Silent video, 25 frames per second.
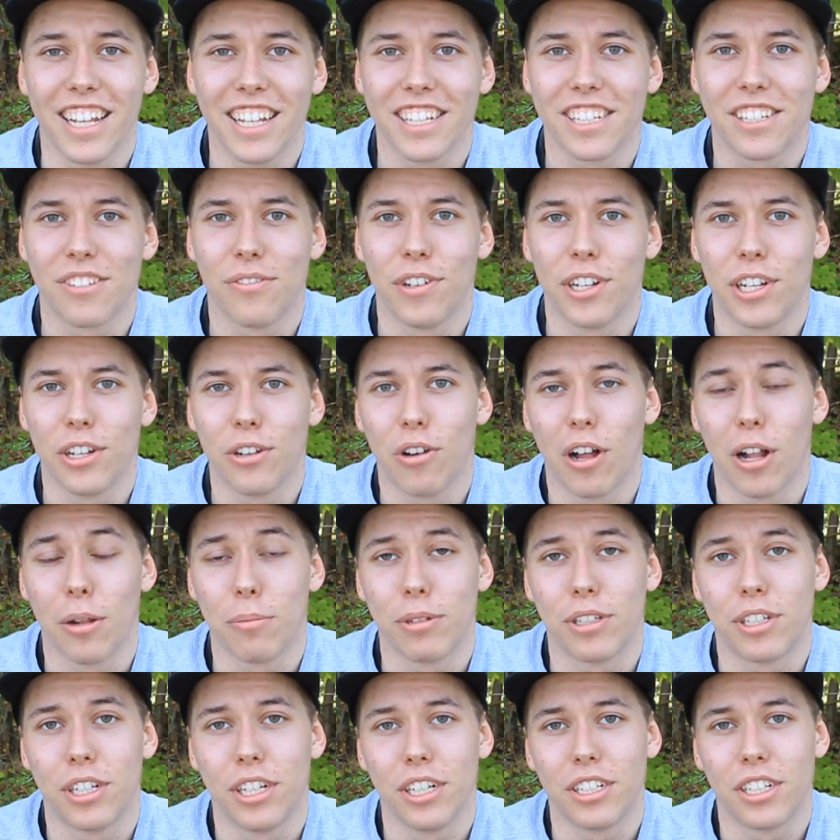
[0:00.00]
in this video I'll
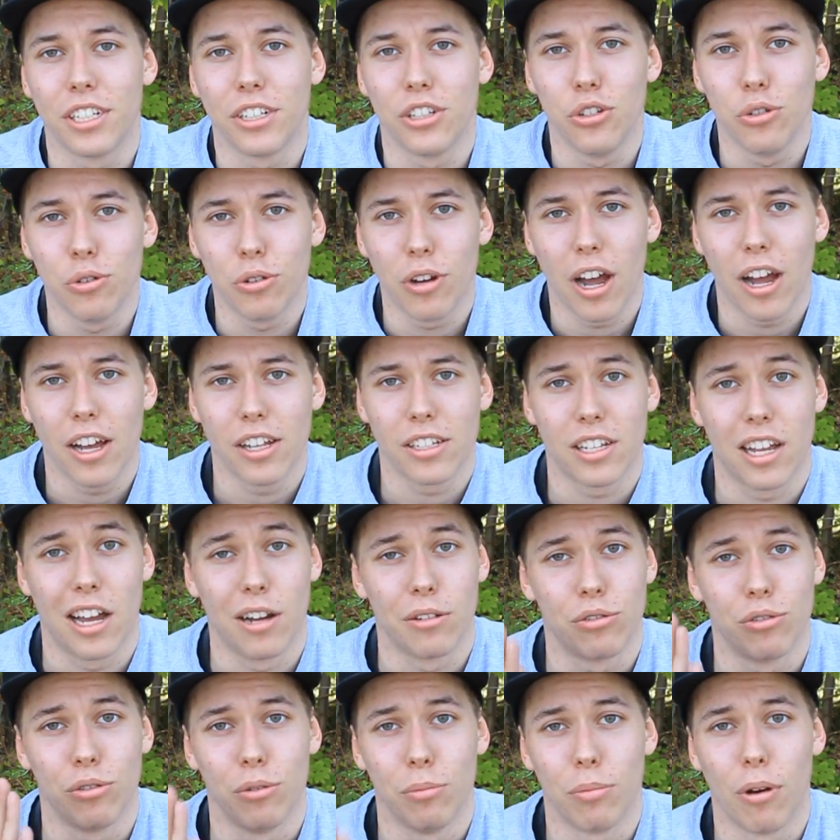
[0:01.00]
be teaching you guys how
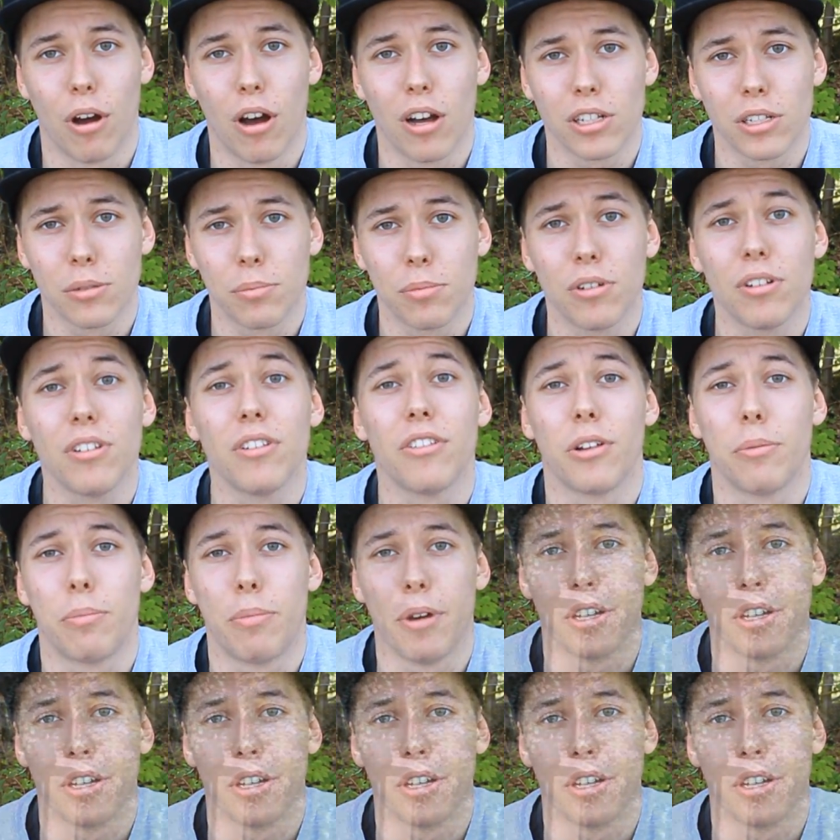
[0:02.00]
to impossible the